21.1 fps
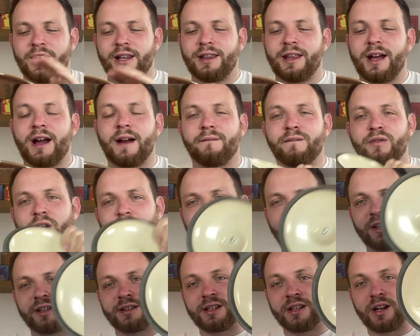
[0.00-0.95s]
That
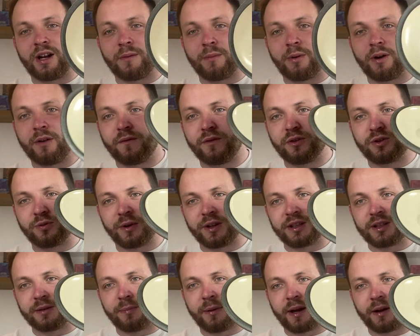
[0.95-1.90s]
I've listed up for
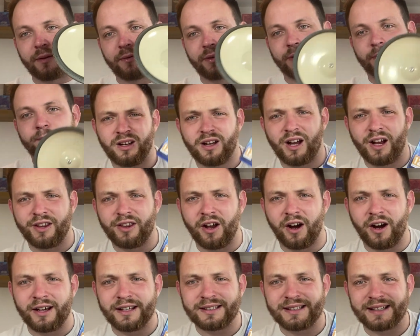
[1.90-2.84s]
£20. A
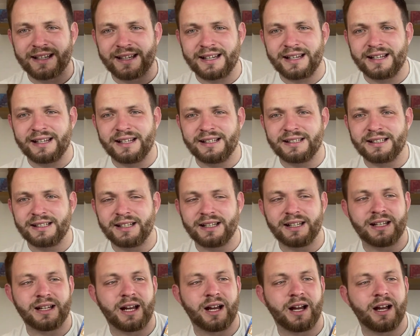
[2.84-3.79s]
nice,
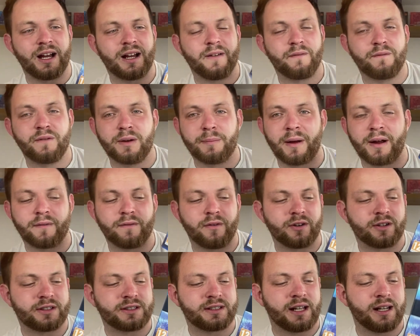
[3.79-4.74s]
easy feedback
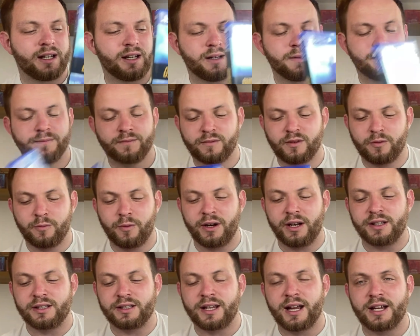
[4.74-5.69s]
for the seller.
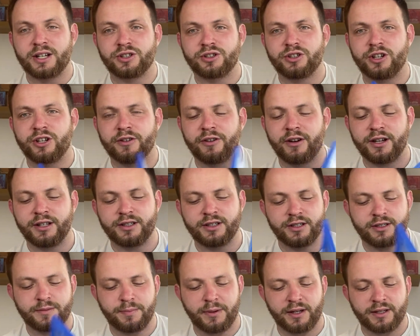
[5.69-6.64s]
Went into cash
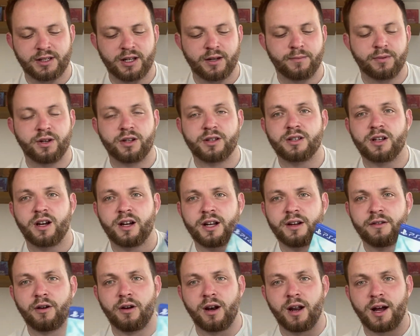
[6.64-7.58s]
generators, picked up the Guitar
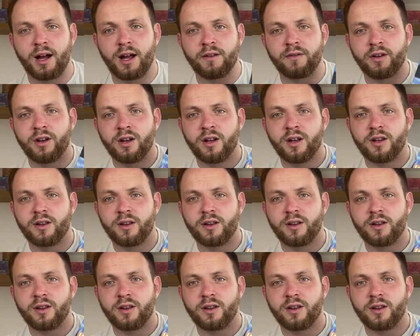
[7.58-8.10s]
Hero Live.